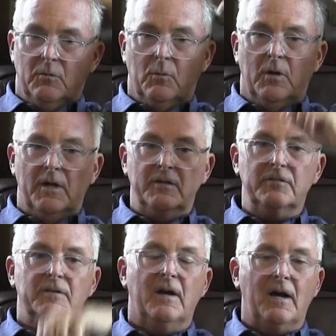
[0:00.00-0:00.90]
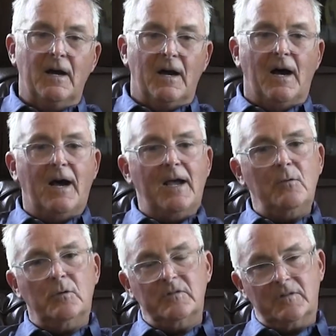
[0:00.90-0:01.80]
was
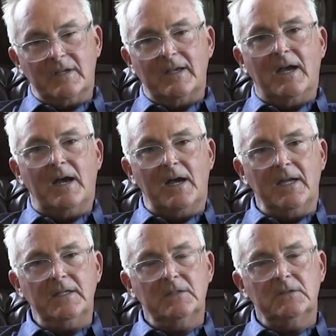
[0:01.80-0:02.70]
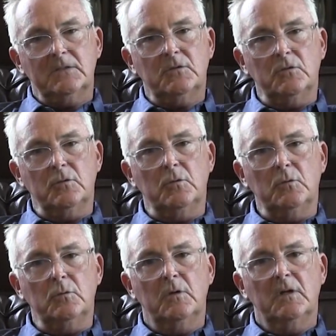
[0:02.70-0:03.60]
I was the guy
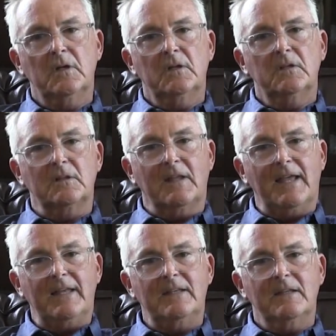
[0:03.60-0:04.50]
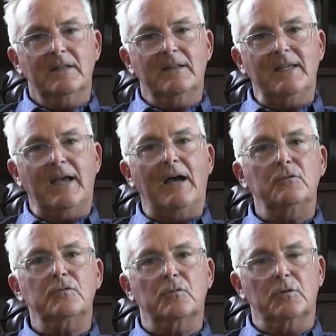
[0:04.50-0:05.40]
who led the
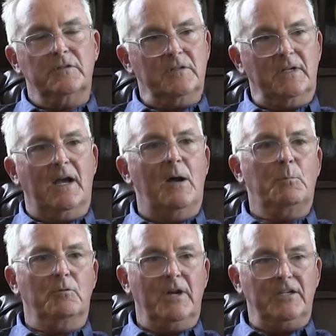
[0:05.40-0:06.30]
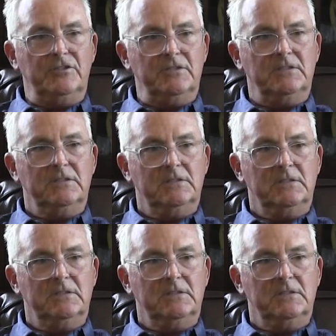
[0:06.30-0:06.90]
outsourcing operation